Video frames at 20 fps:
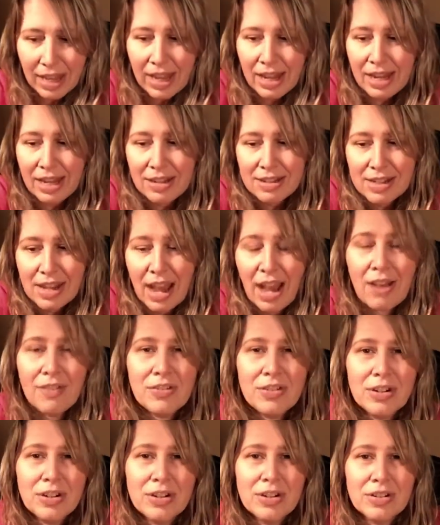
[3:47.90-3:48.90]
And
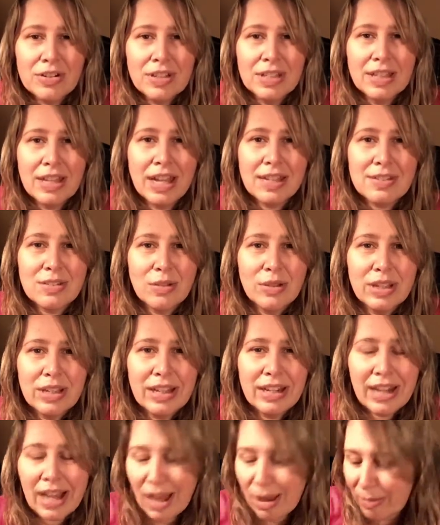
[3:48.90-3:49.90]
that's only
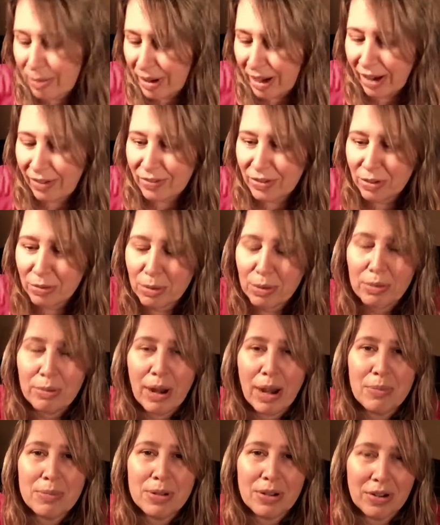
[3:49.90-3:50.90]
going to happen after we're
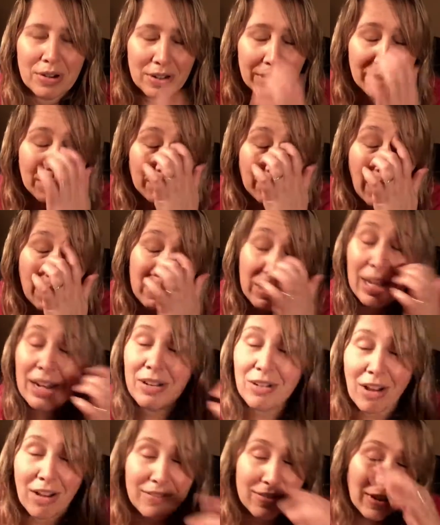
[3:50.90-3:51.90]
raptured. I'm
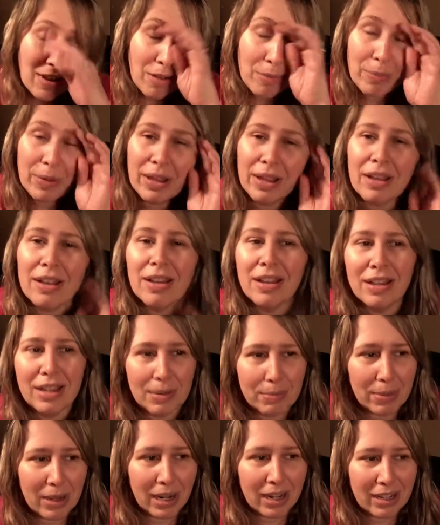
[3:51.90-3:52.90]
getting off topic,
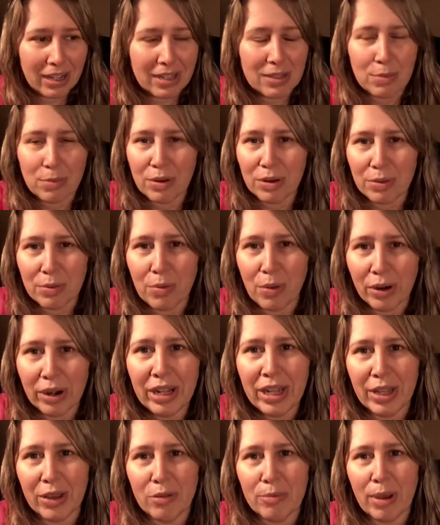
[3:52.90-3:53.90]
but it's worth
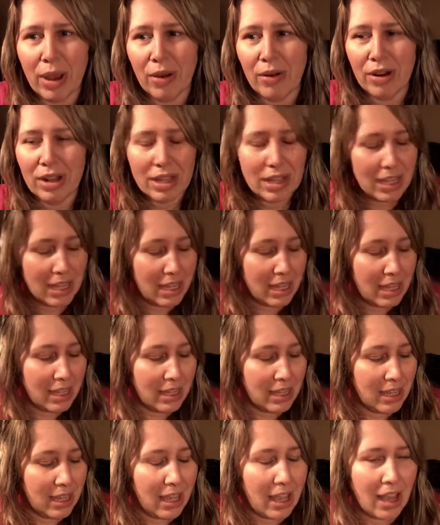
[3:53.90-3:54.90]
warning you about.
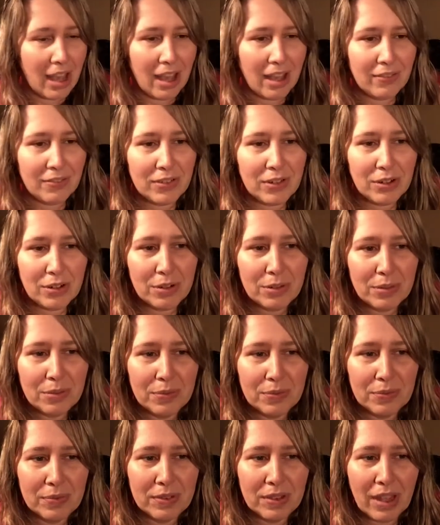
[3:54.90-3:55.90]
After
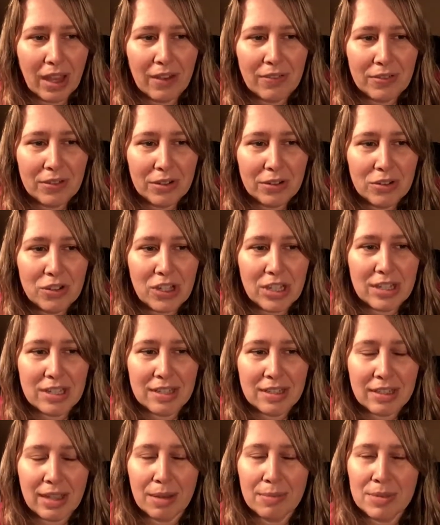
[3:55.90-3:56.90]

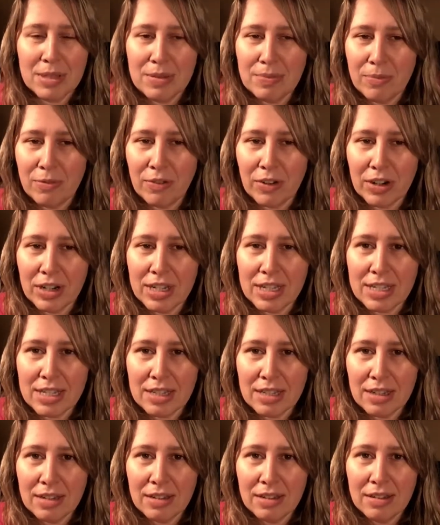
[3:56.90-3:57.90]
Jesus comes for
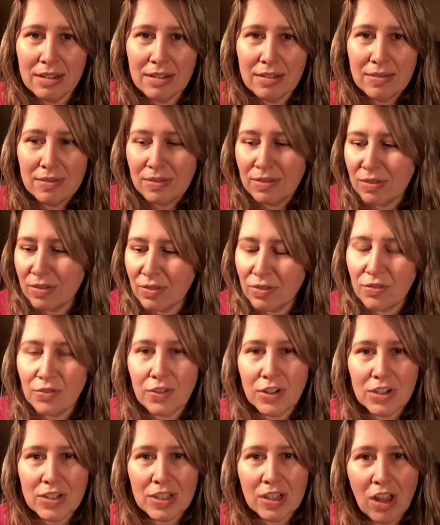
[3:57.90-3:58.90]
his
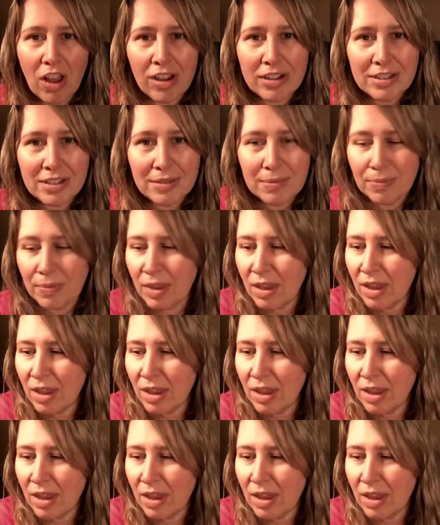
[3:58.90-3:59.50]
first lot,